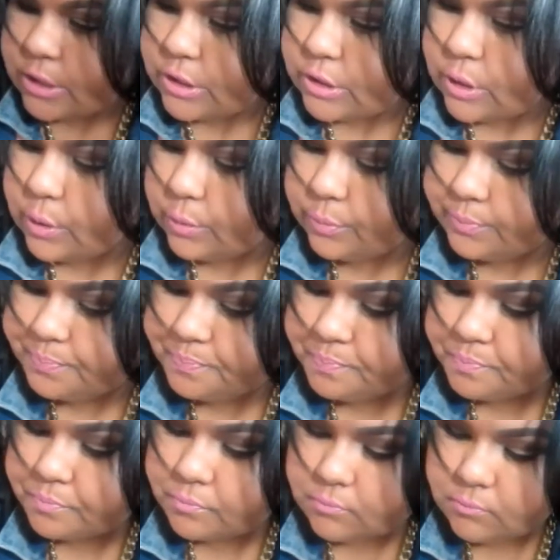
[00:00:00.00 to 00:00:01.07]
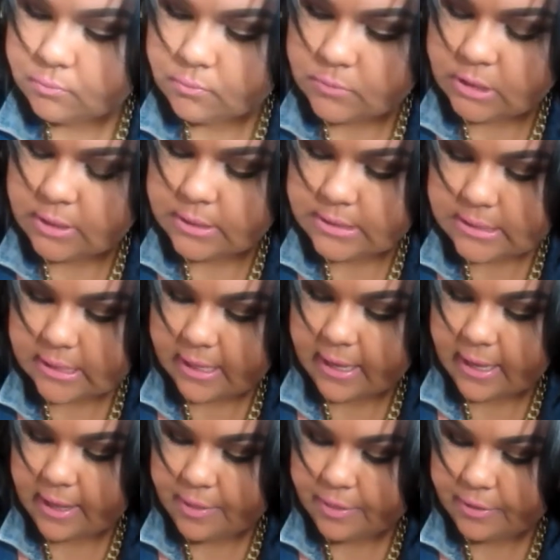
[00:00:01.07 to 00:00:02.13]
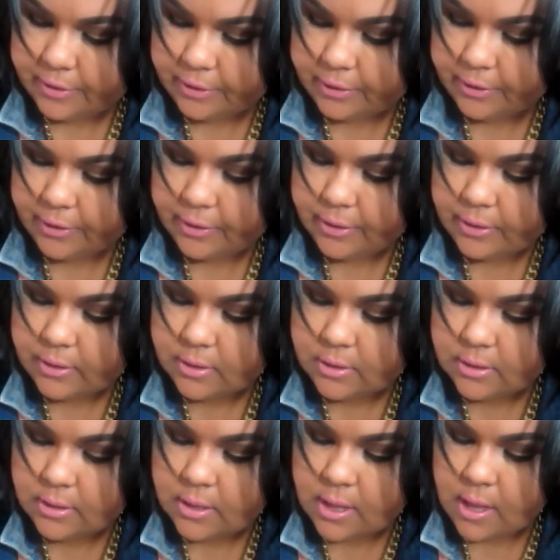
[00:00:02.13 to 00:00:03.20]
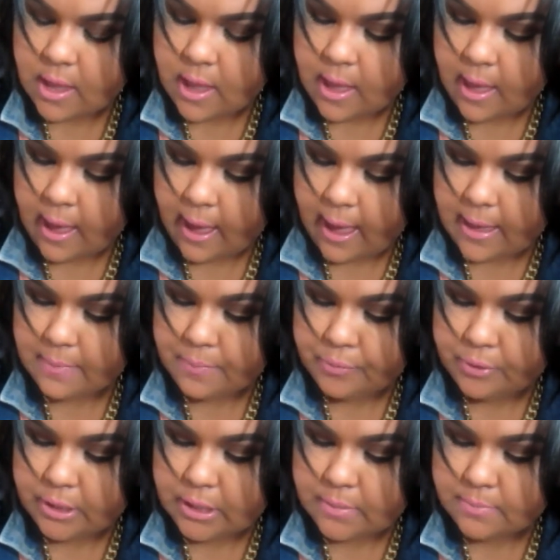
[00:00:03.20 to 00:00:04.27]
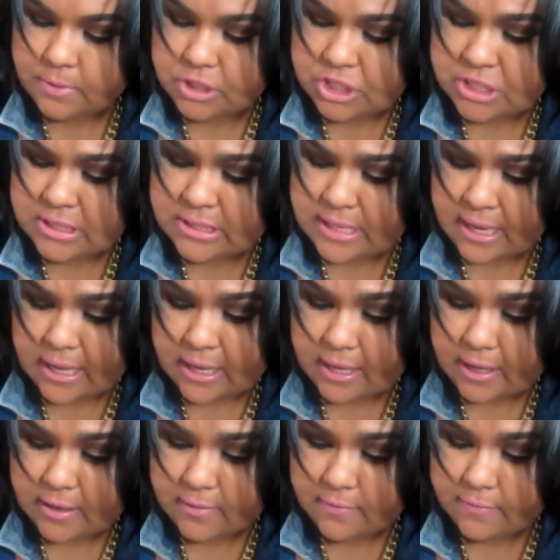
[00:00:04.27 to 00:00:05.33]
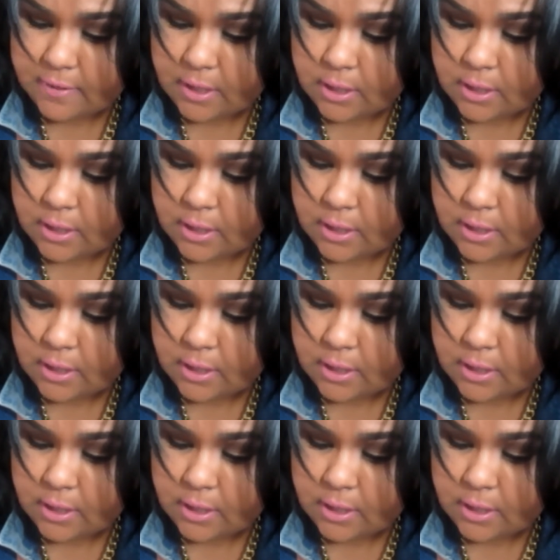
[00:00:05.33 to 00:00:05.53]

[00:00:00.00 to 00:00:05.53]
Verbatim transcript: dollars so together I pretty much save